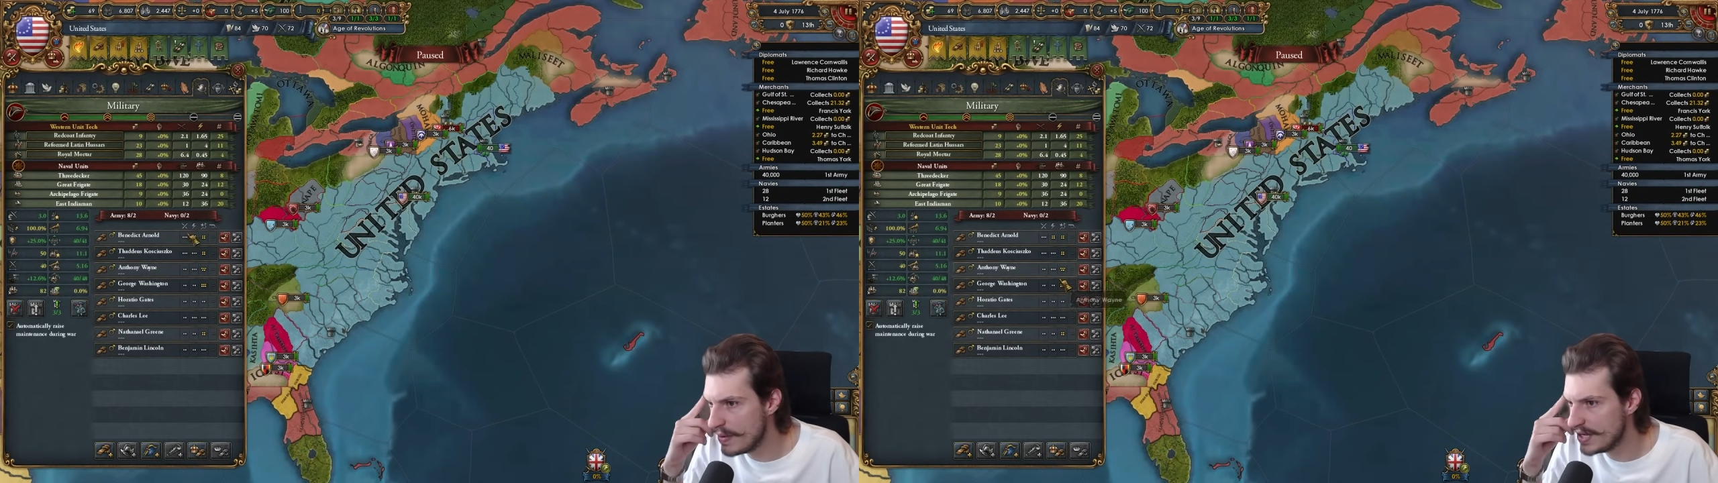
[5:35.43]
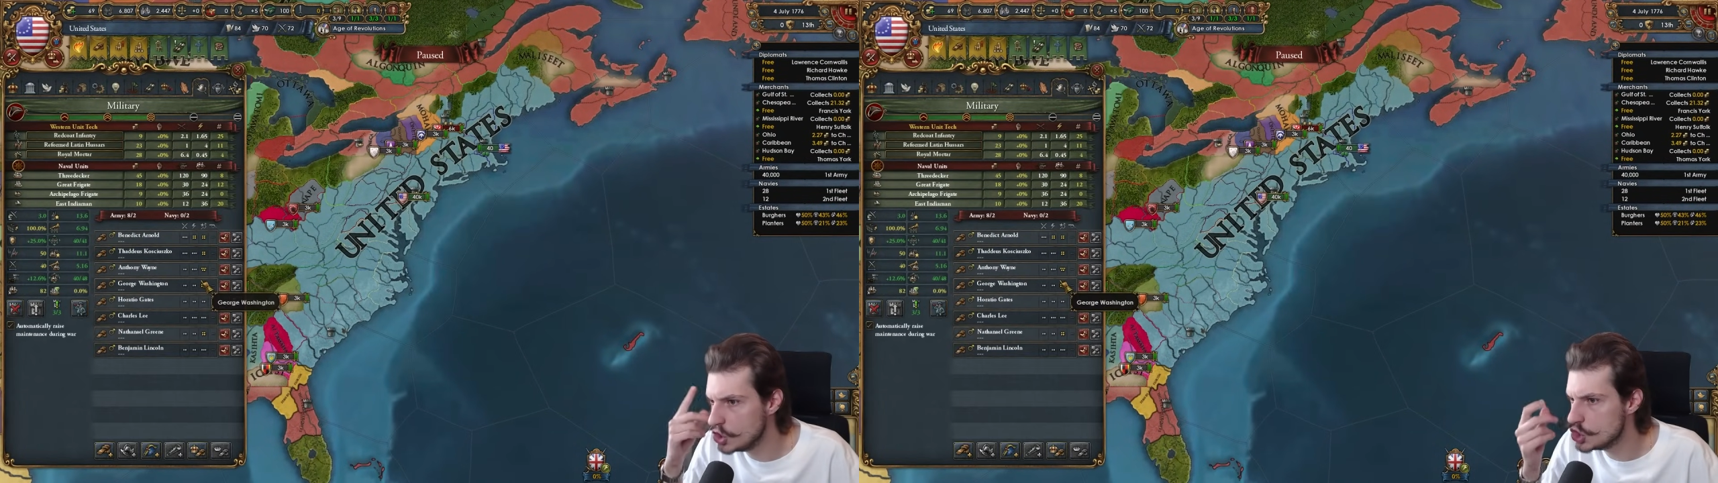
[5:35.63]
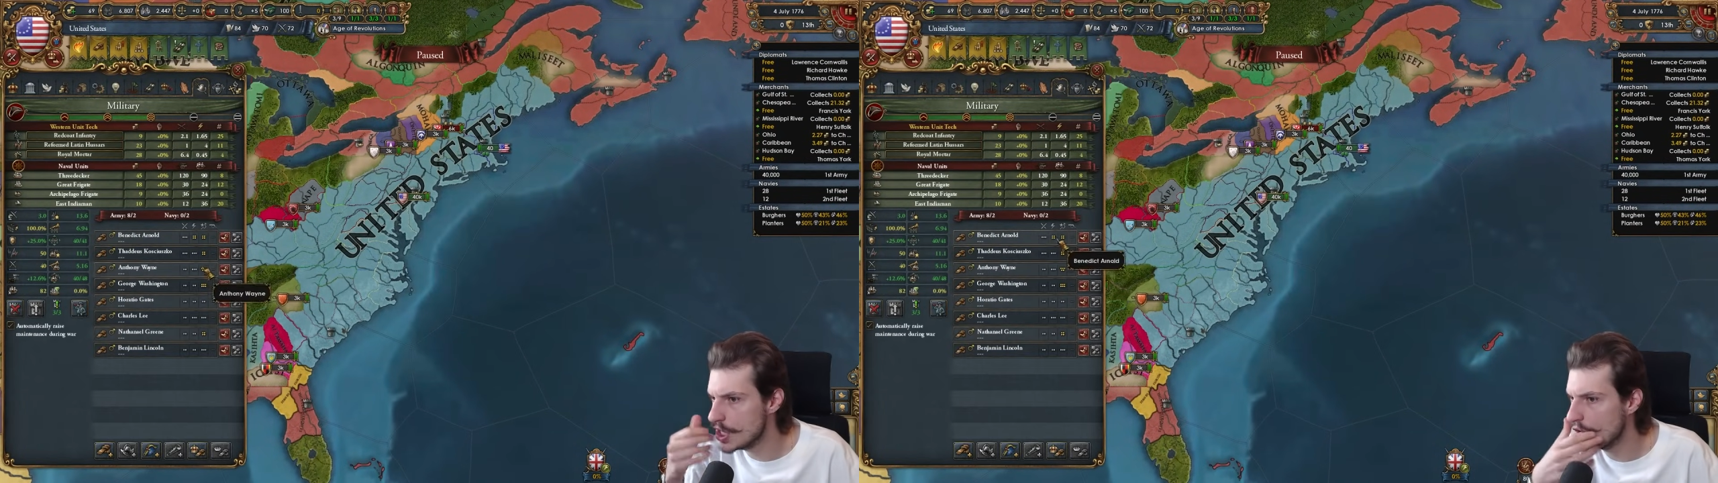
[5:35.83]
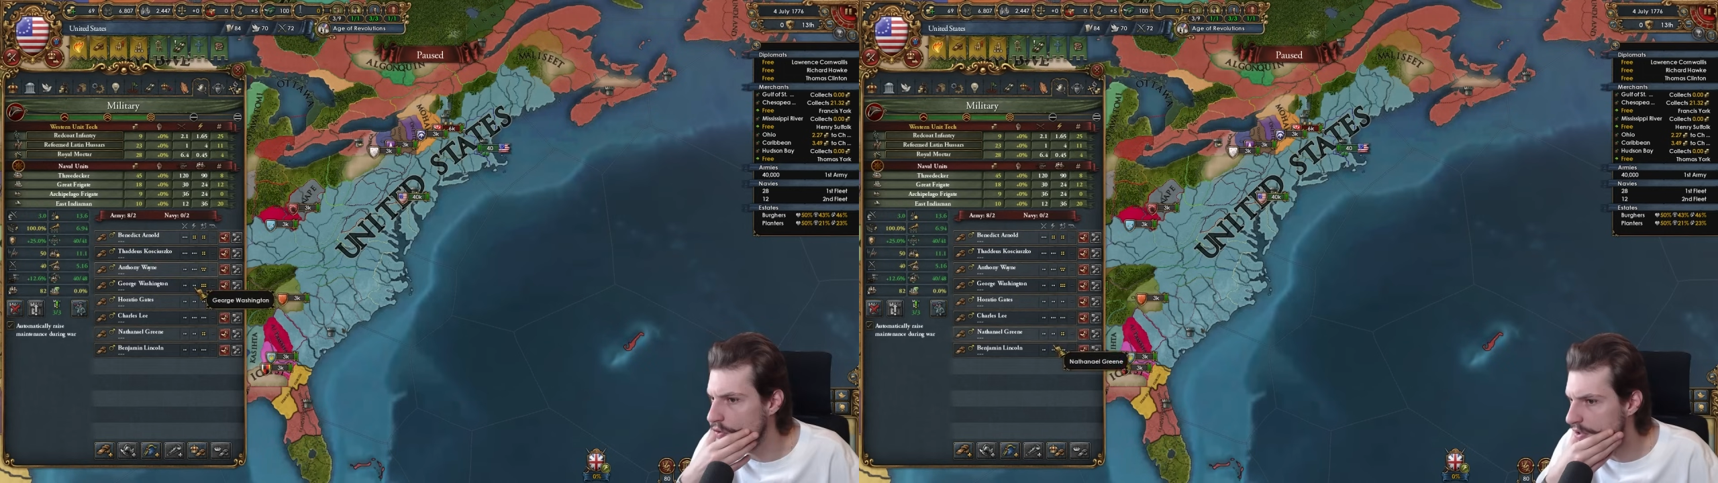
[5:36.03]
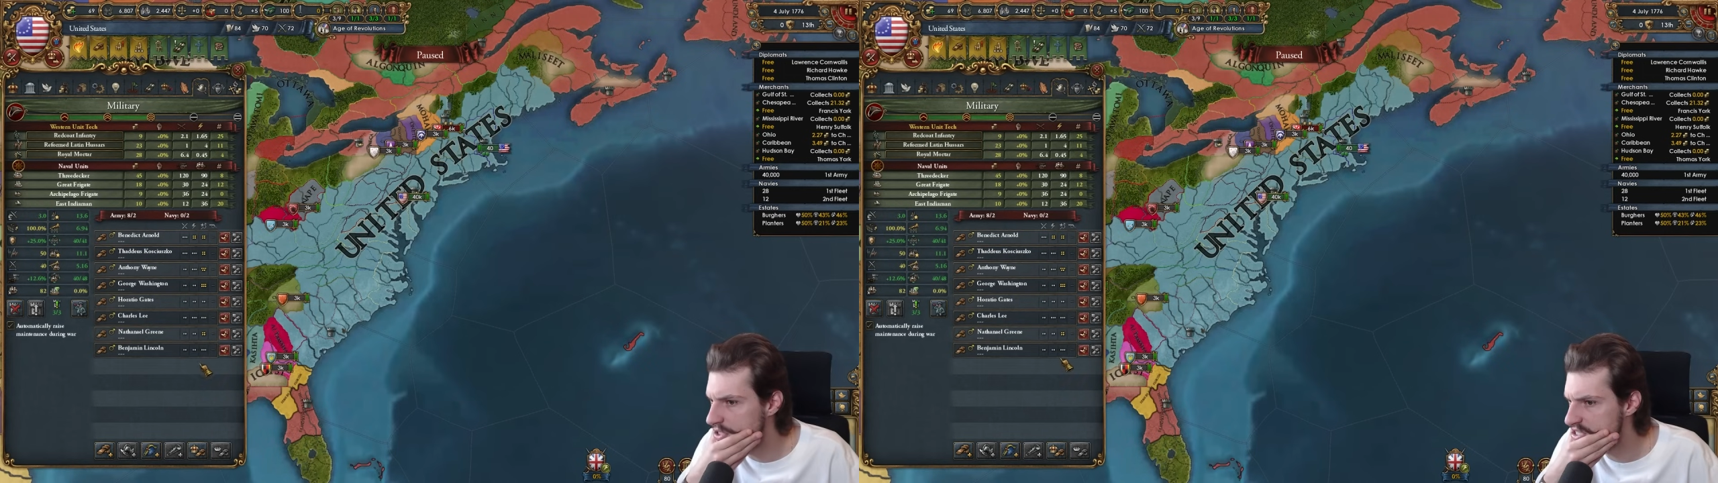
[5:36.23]
many
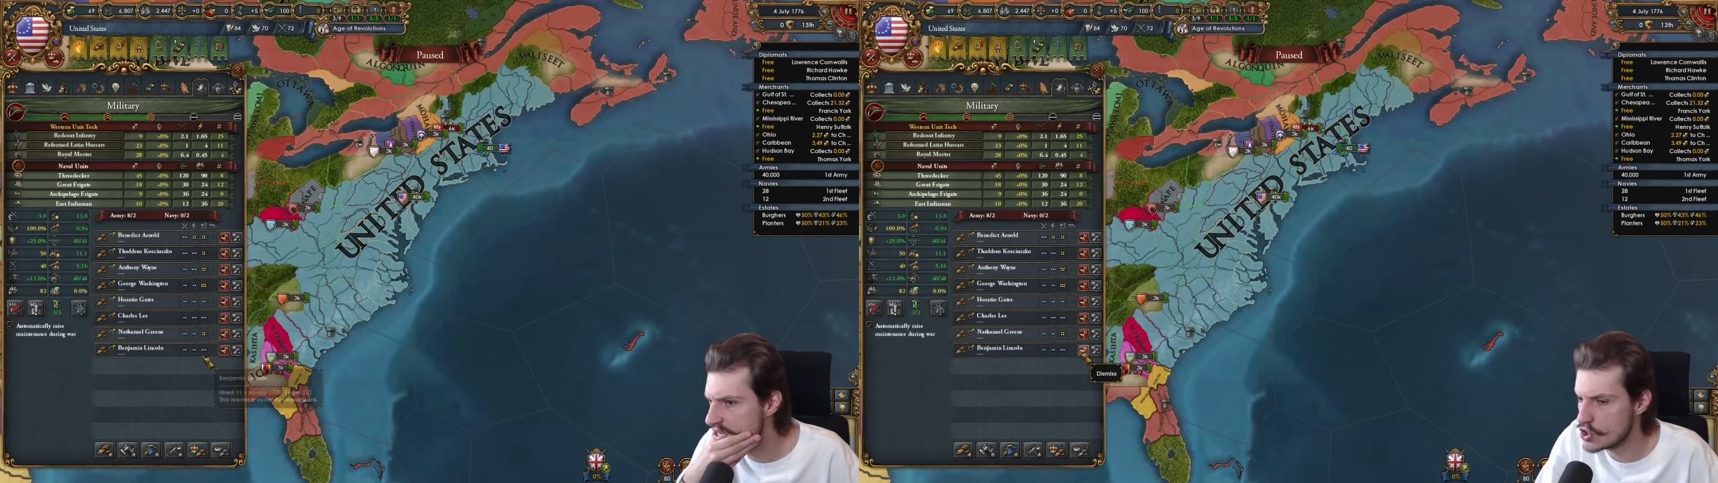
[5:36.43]
generals,